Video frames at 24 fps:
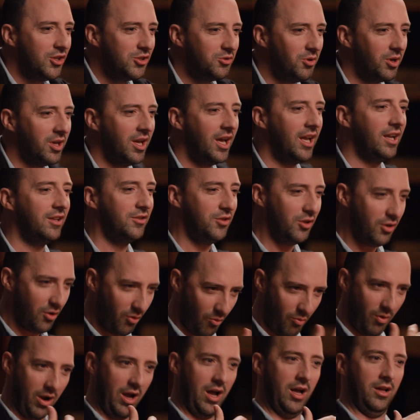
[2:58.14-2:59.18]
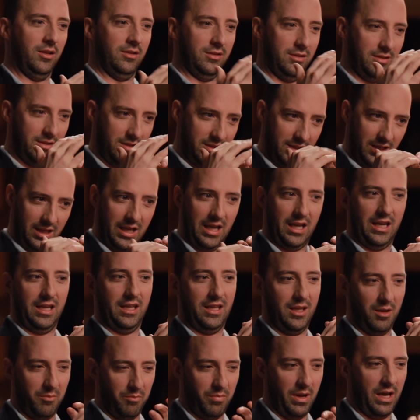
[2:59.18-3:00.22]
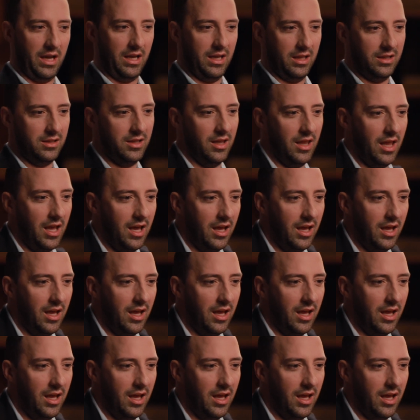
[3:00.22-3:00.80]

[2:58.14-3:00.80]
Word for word: So it kind of took a while to kind of get back into